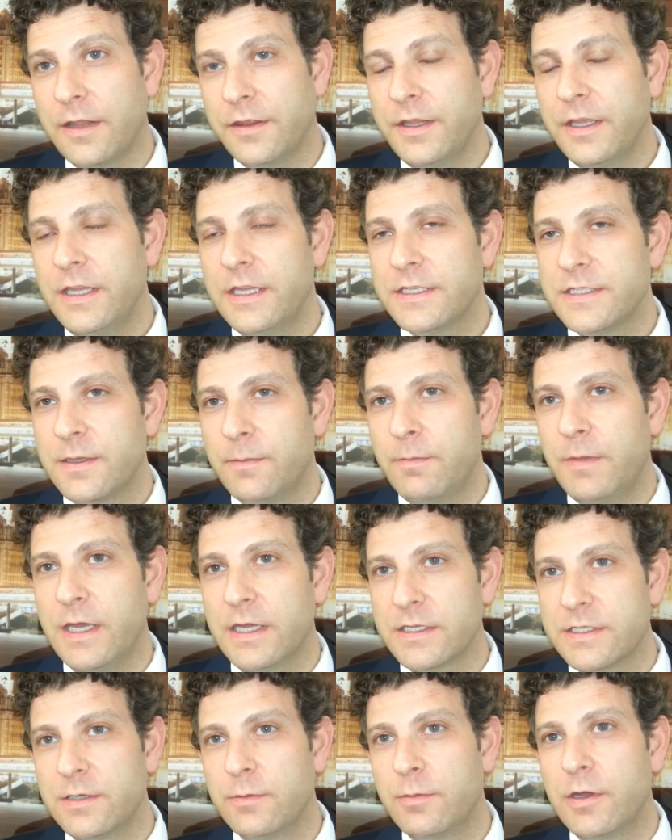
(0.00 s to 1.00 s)
I think it's a
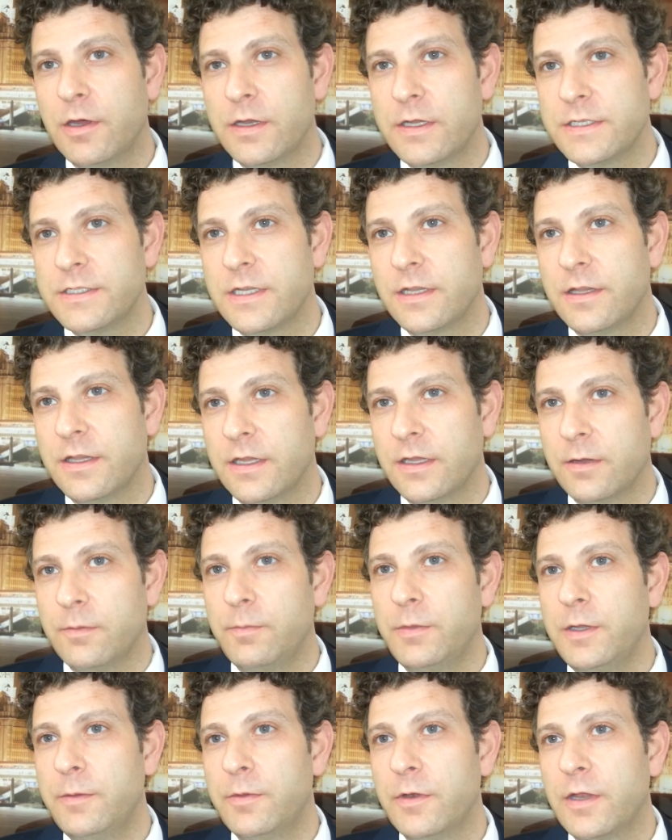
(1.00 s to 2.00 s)
mix, to be honest. I
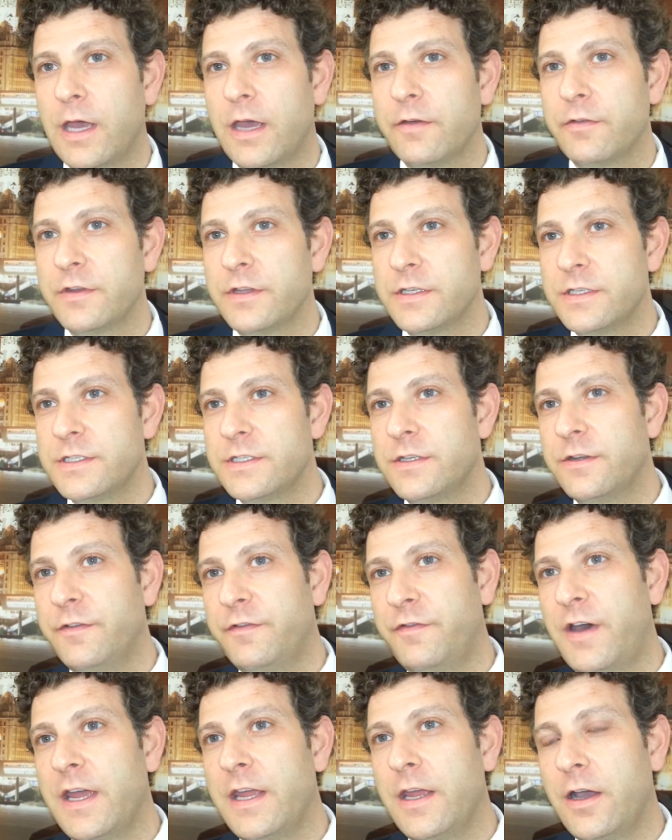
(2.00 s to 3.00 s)
think people are having to
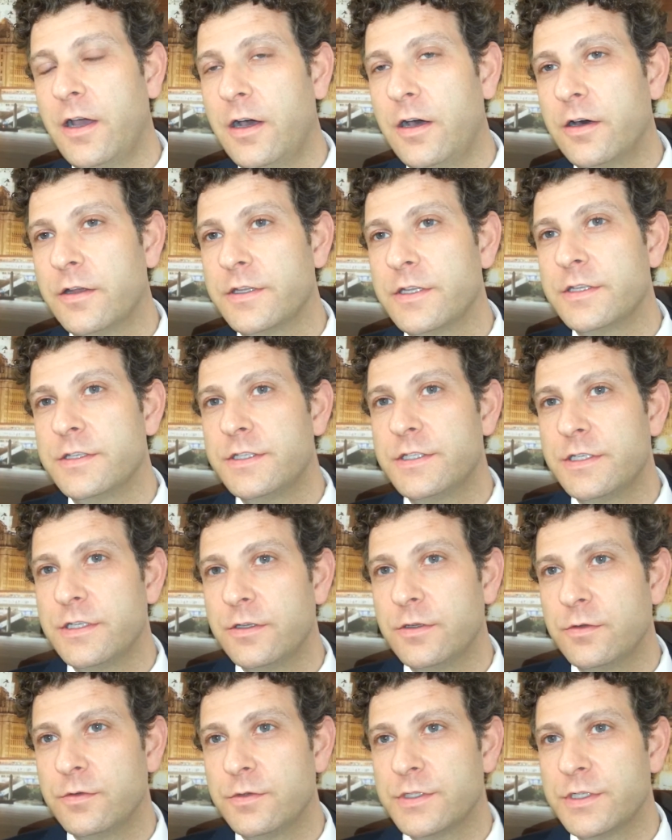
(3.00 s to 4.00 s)
fight harder
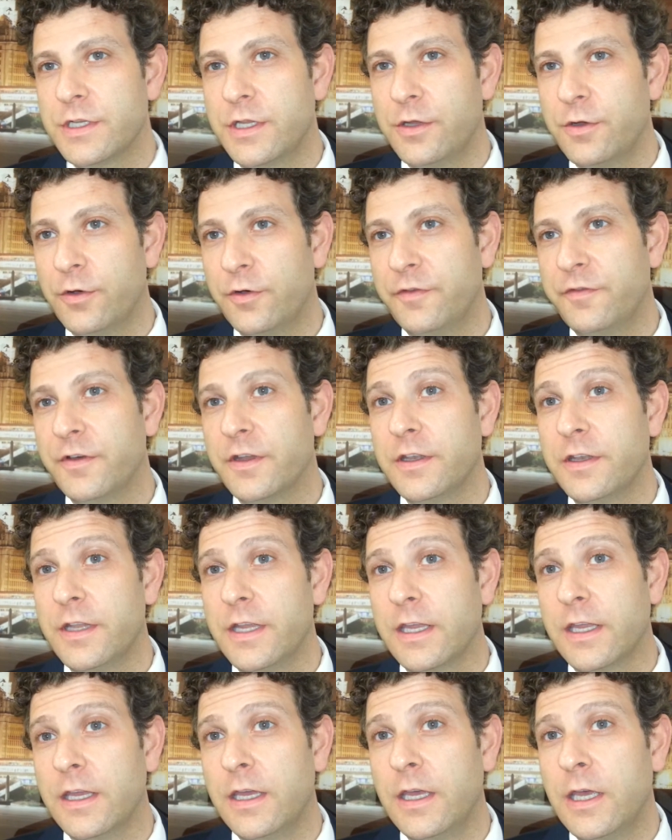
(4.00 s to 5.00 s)
to secure
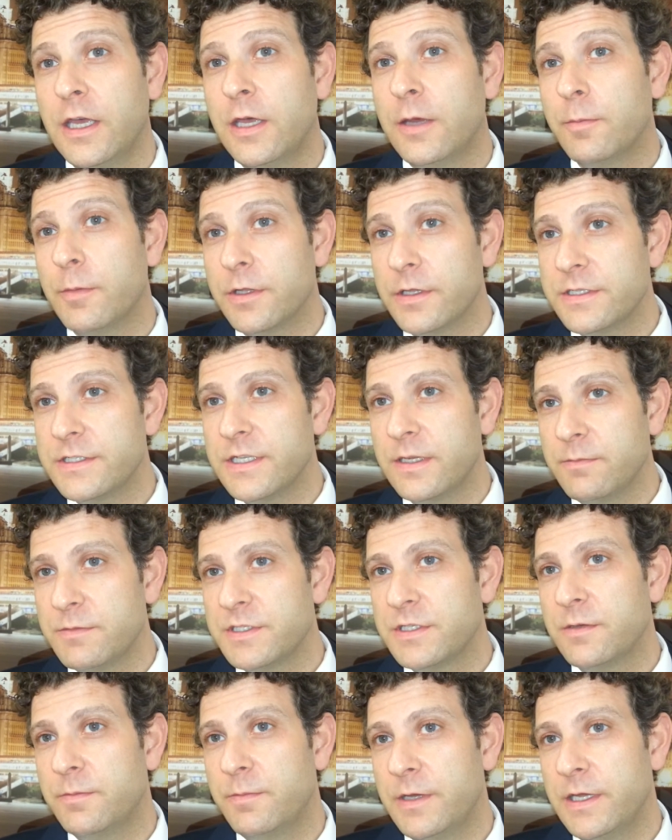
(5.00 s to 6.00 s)
funding, but there
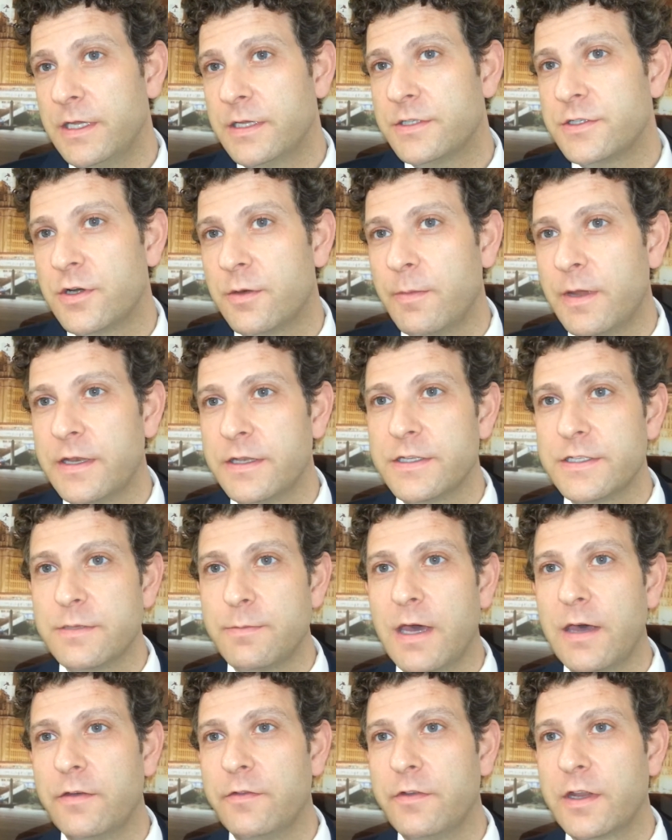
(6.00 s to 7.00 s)
seems to be a tremendous
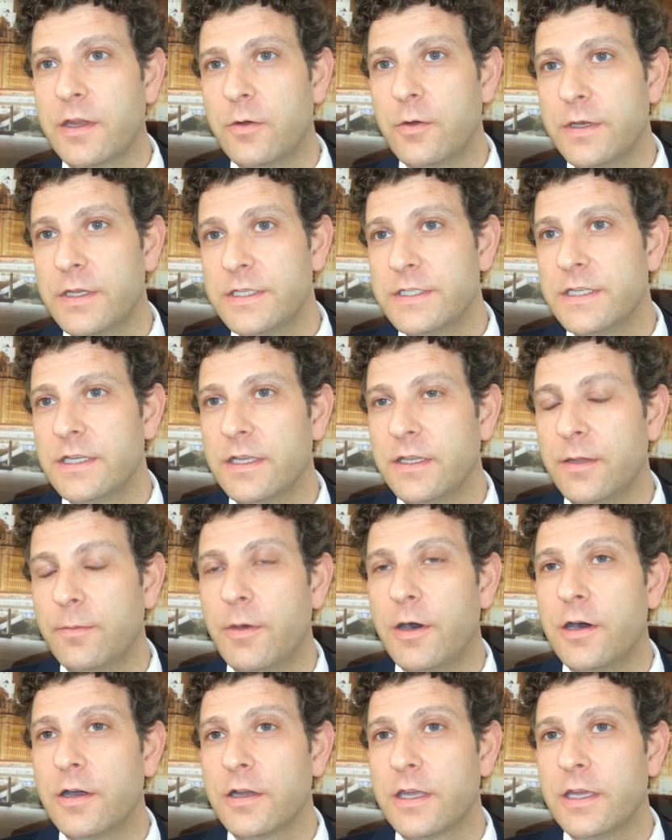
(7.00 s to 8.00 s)
amount of liquidity in the
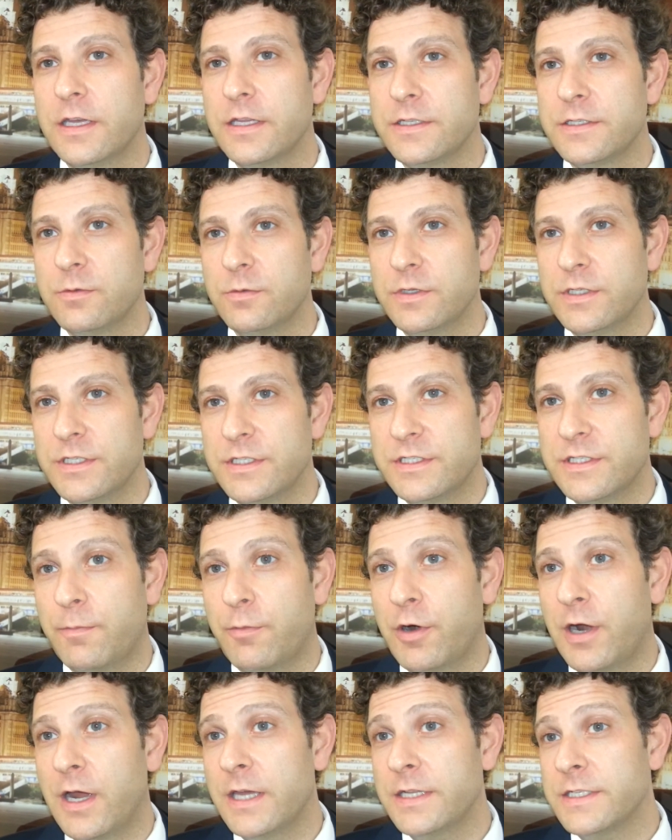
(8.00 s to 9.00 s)
market, which is
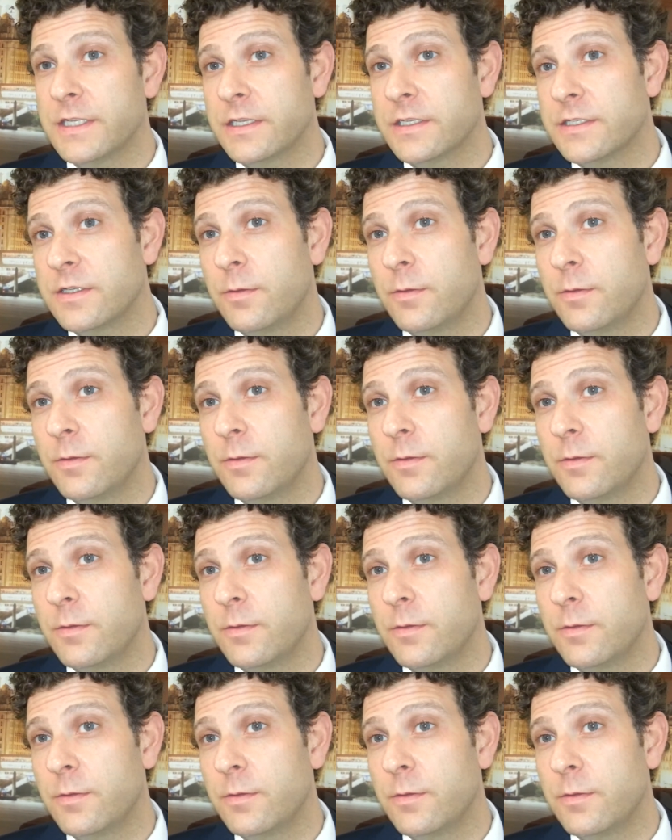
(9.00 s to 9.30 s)
surprising.